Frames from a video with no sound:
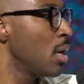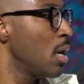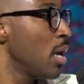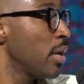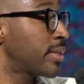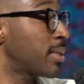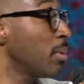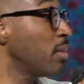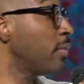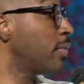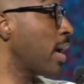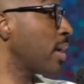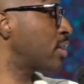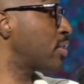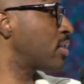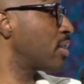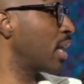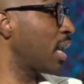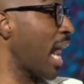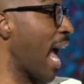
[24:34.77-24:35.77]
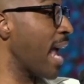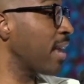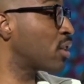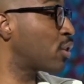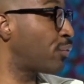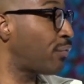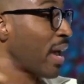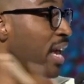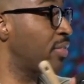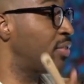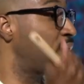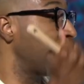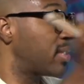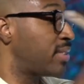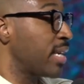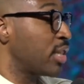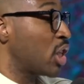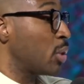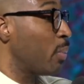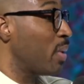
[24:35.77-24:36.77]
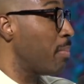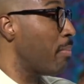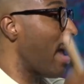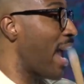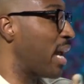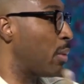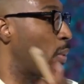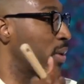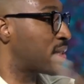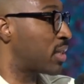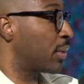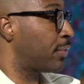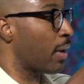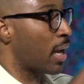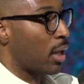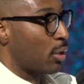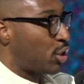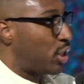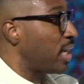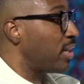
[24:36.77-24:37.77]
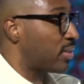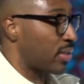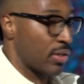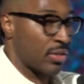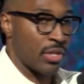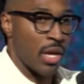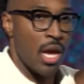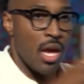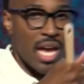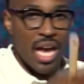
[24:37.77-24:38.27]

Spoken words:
Some of us, the last faith decision we made was to follow Jesus,